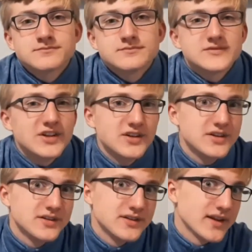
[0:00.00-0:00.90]
then you
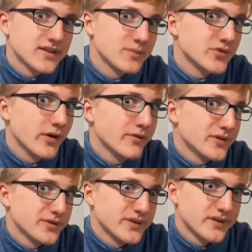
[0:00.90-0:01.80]
can take some sulfur
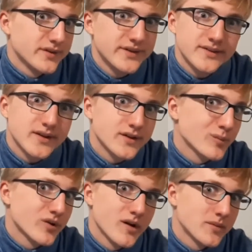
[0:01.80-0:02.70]
and it'll fix all your
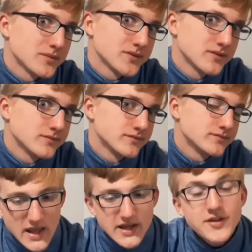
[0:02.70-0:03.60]
problems.
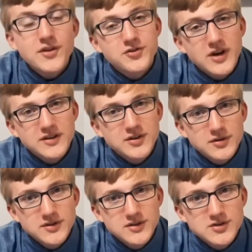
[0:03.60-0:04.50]
And the correct
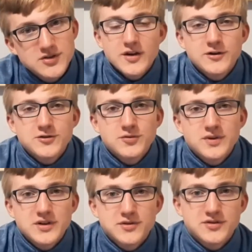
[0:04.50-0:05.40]
dosage can also be
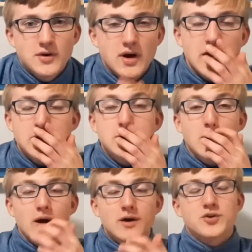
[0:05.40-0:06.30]
used to
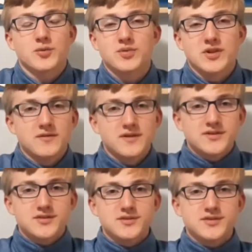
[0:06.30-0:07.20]
unclog your blood
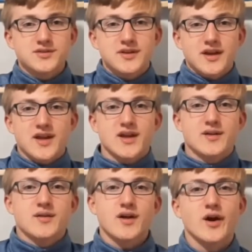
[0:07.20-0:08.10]
vessels and
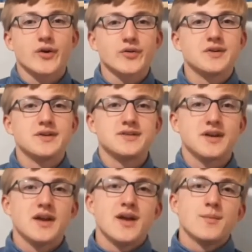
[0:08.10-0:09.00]
arteries.
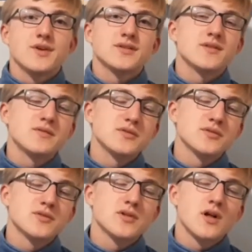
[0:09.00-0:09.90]
Because if you're
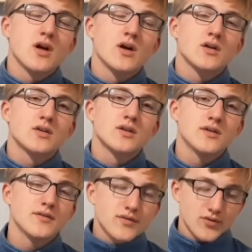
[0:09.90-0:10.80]
clogged,
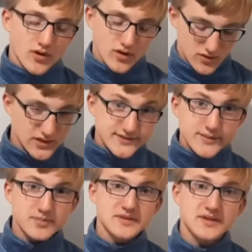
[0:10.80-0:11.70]
if you're all clogged
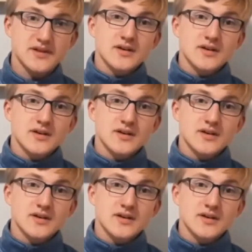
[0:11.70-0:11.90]
up in there,